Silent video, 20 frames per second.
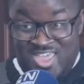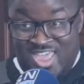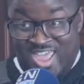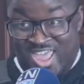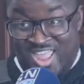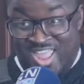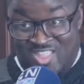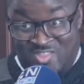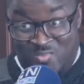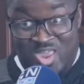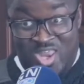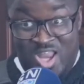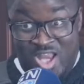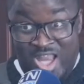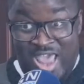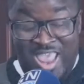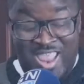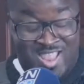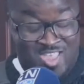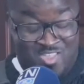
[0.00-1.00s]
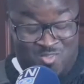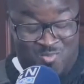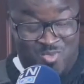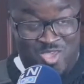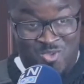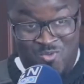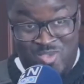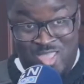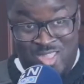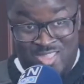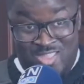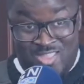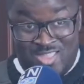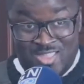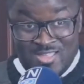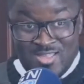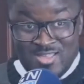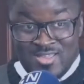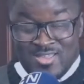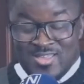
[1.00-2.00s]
It's been a nice experience.